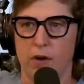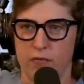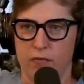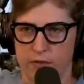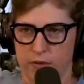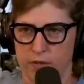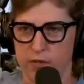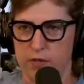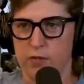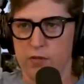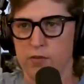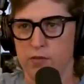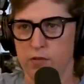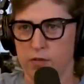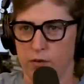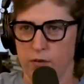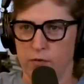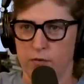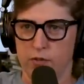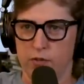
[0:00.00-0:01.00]
often
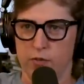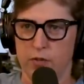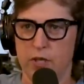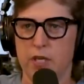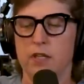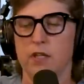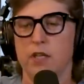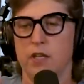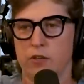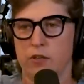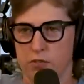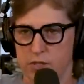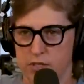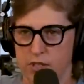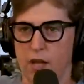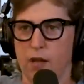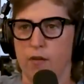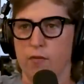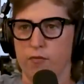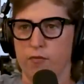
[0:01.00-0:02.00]
you know you're healing
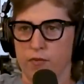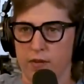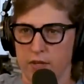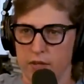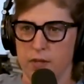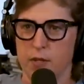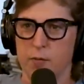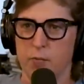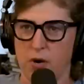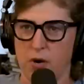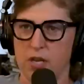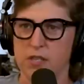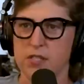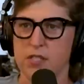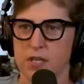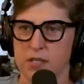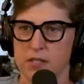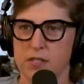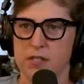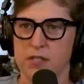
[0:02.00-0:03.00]
yourself in the
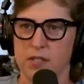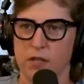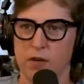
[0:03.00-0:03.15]
process